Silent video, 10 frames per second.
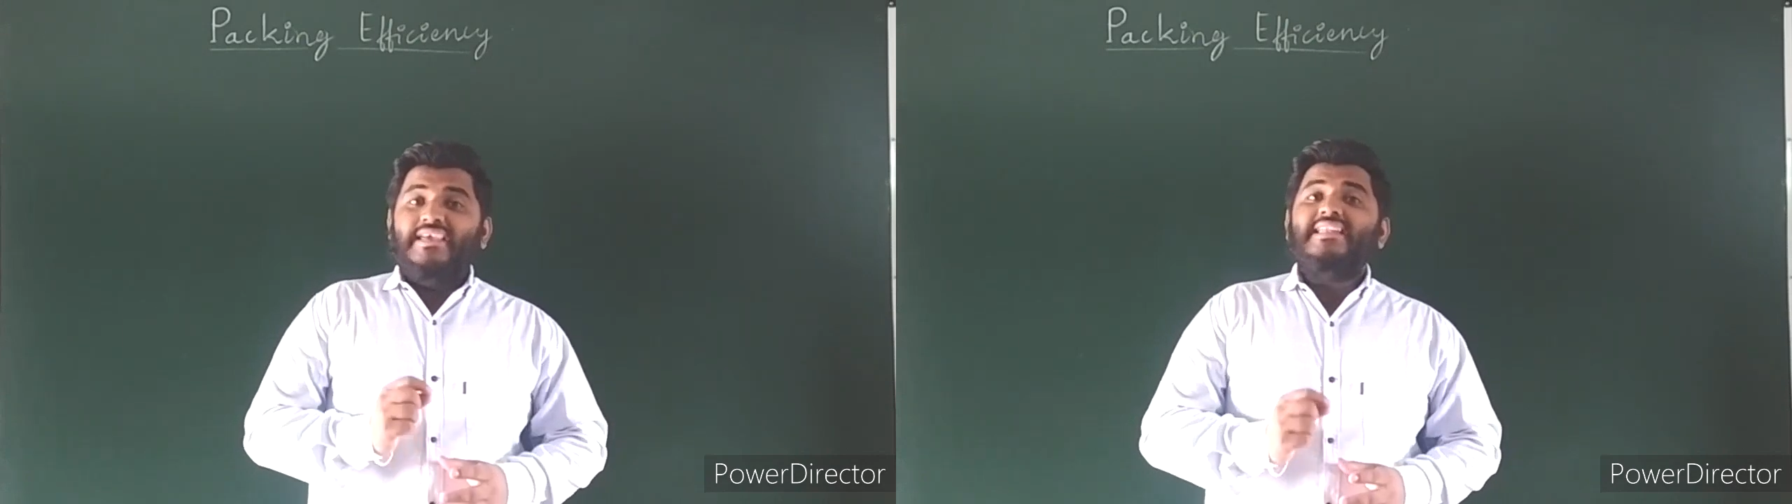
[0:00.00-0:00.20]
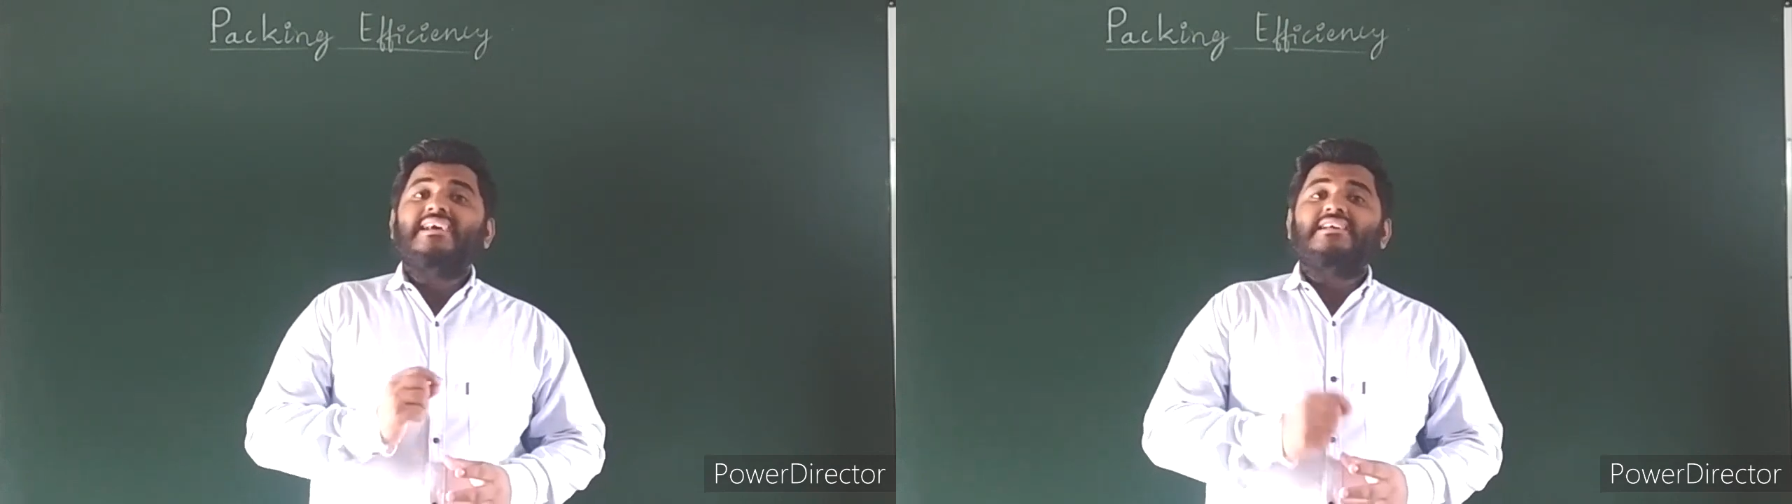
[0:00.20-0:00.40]

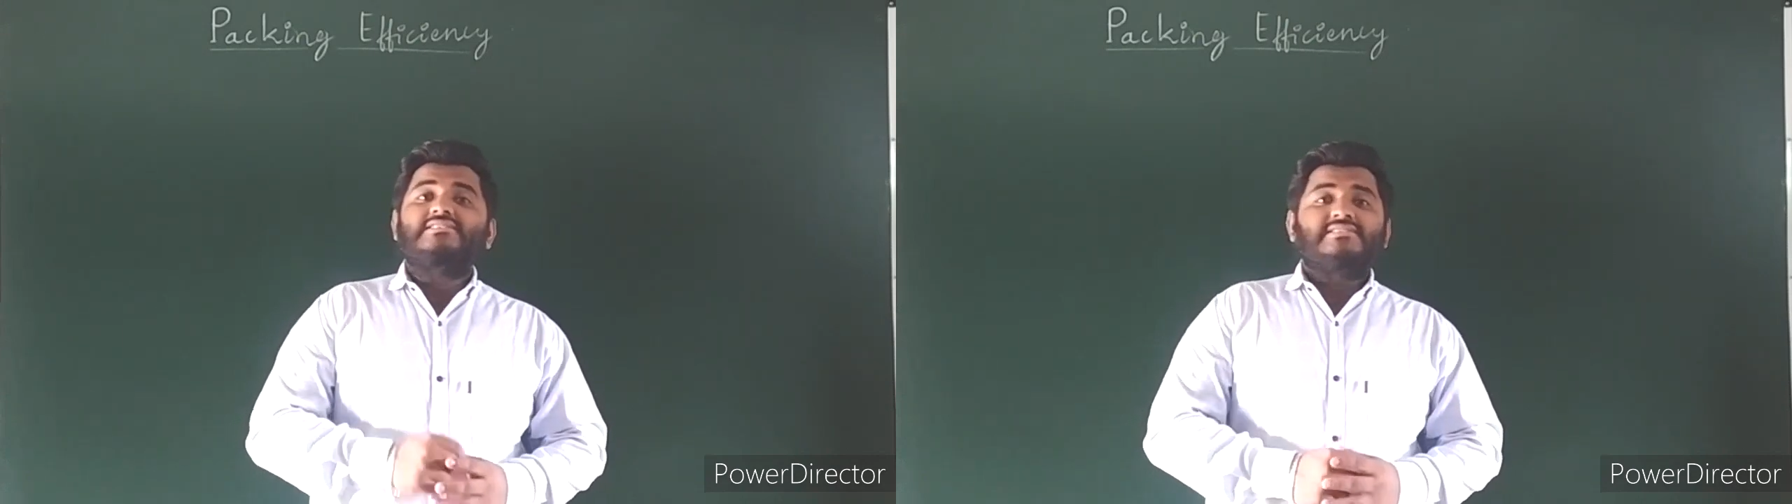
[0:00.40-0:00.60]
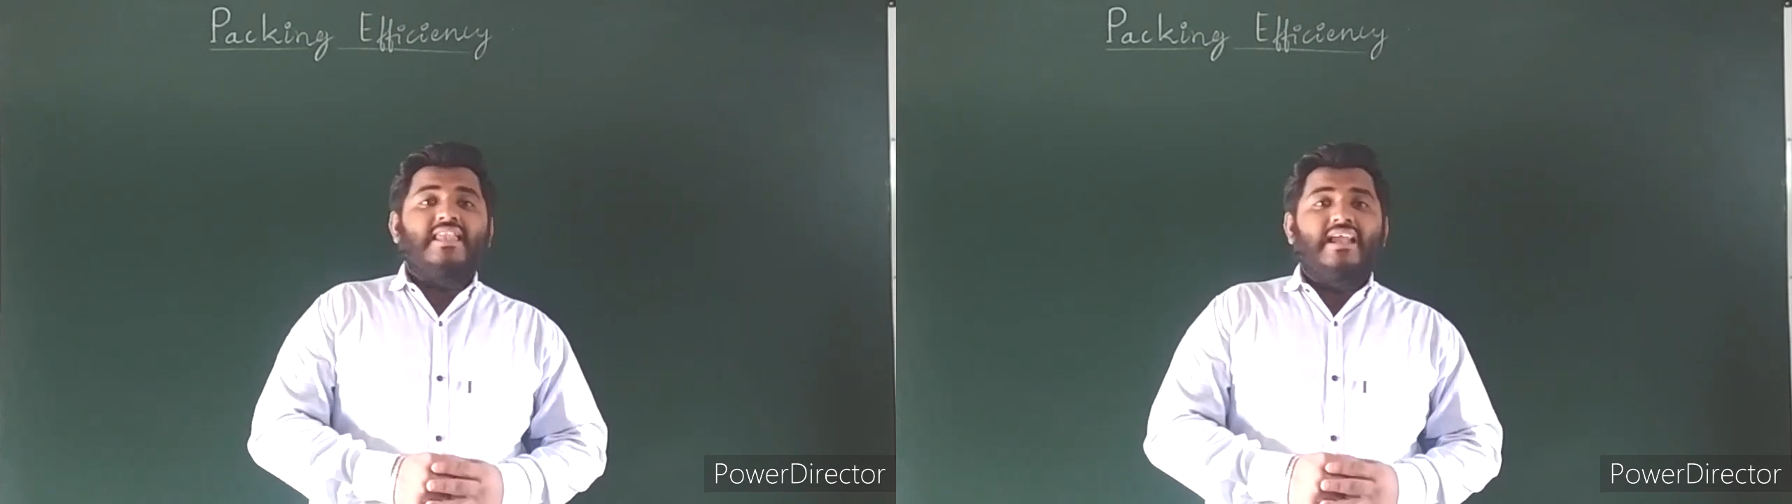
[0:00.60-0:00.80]
in a
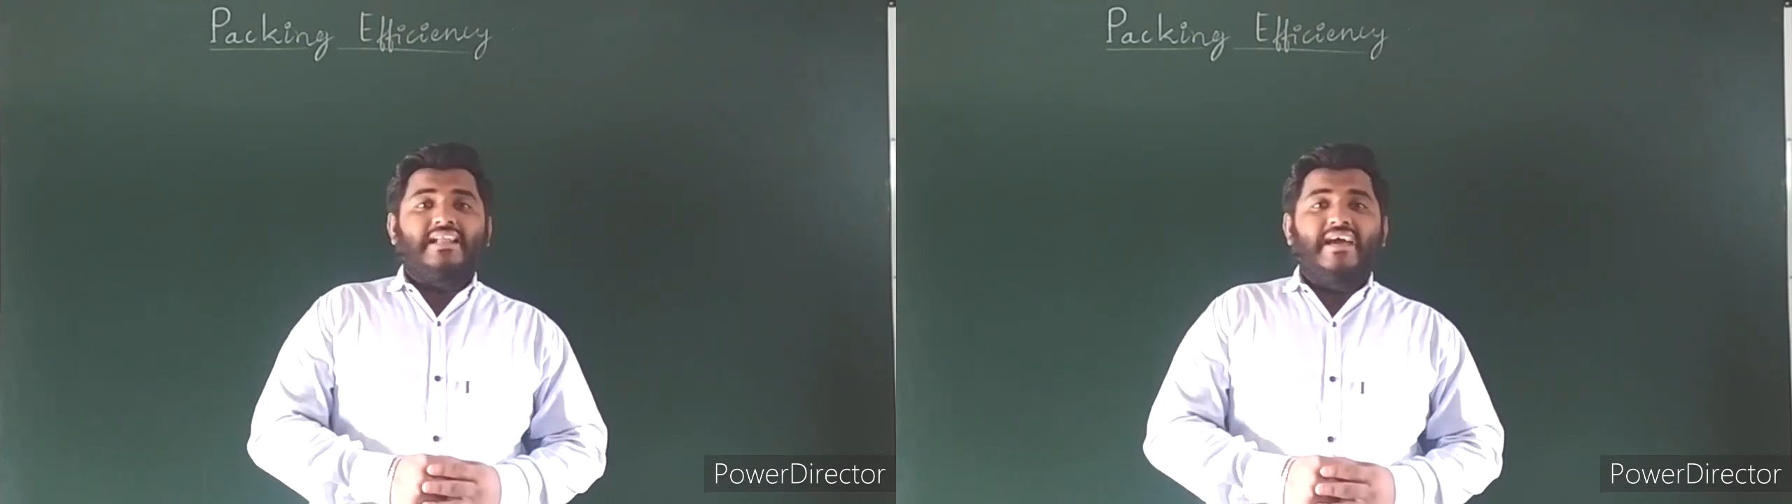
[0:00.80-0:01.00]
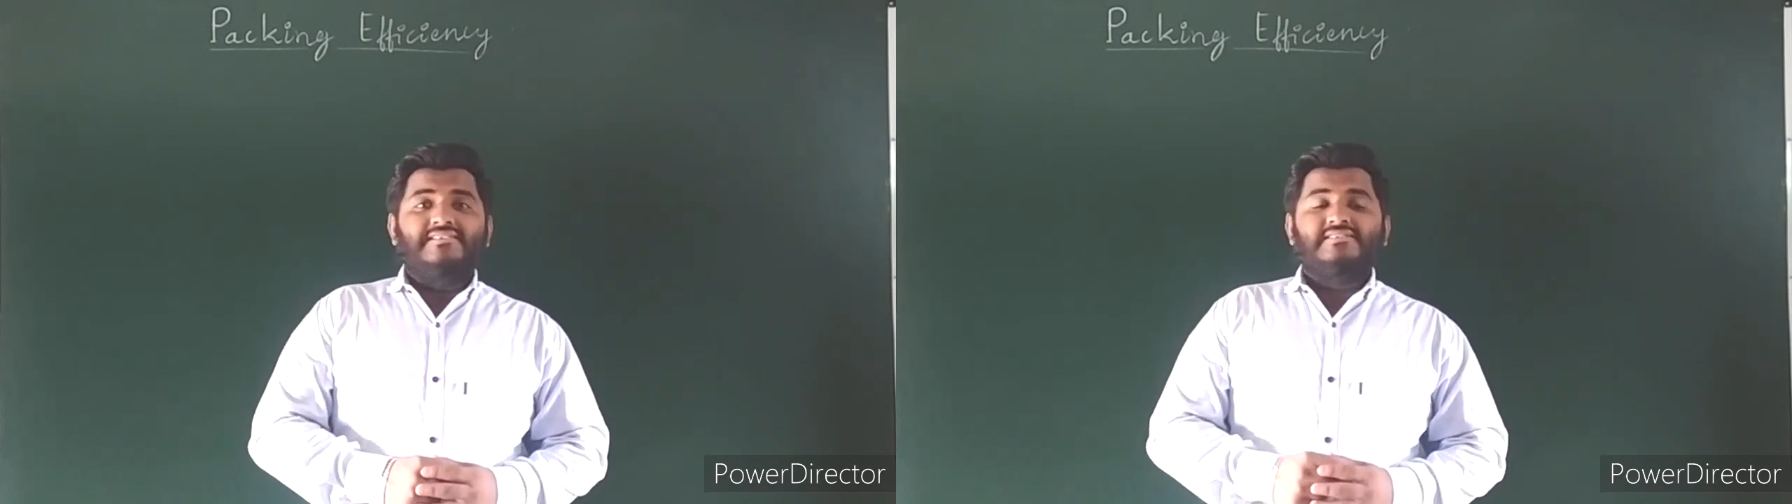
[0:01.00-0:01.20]
crystal
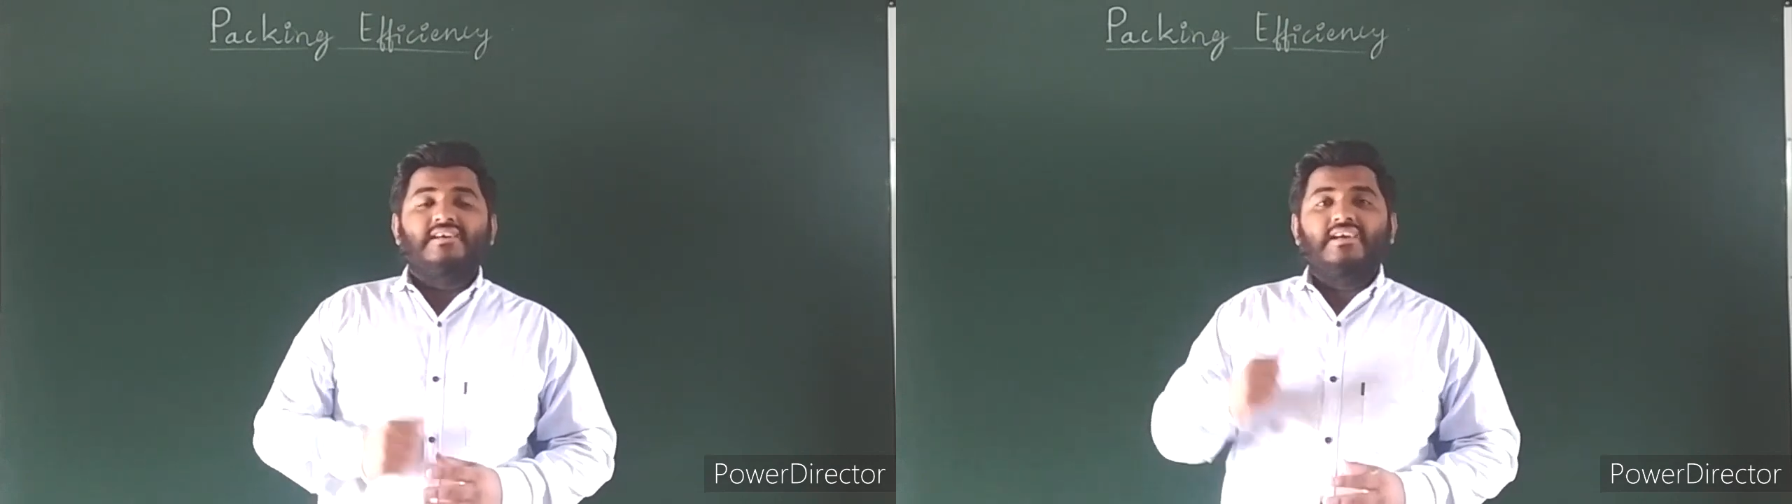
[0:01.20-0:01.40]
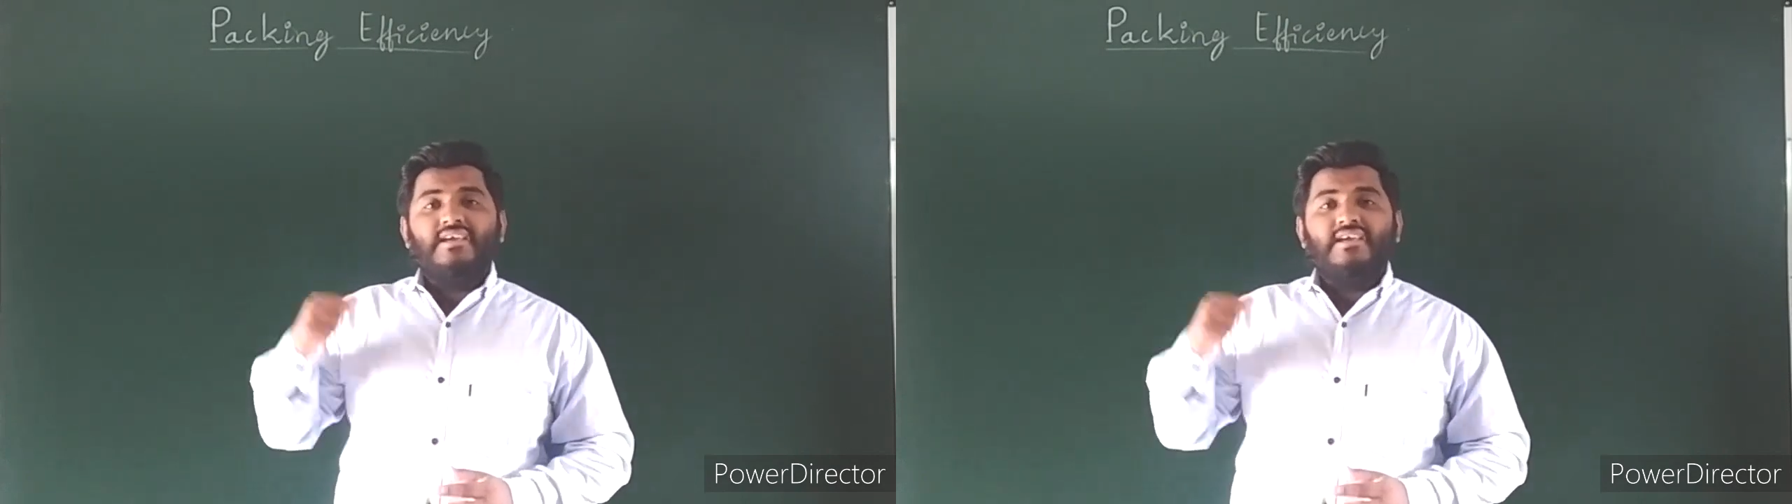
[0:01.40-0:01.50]
lattice